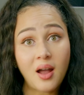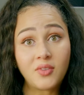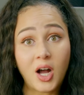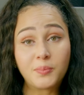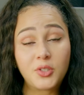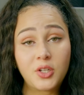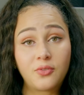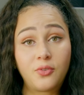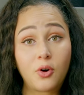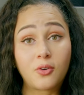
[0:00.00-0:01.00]
I've
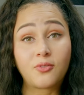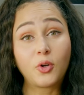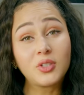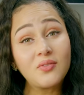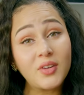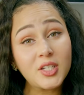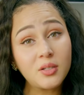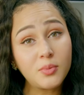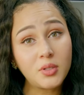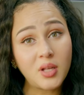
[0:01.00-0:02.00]
opted for frozen
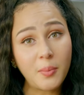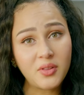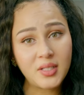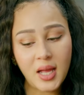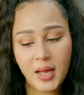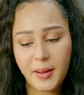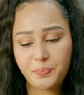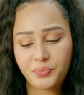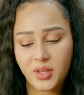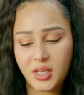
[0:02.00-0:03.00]
vegetables some of the
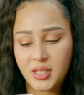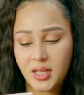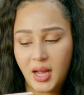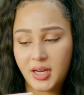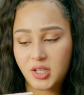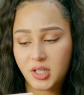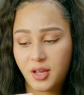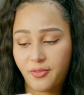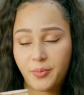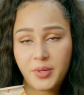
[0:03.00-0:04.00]
time. These I actually
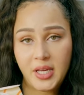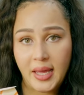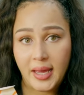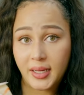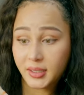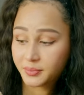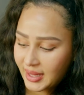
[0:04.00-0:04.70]
get from IKEA.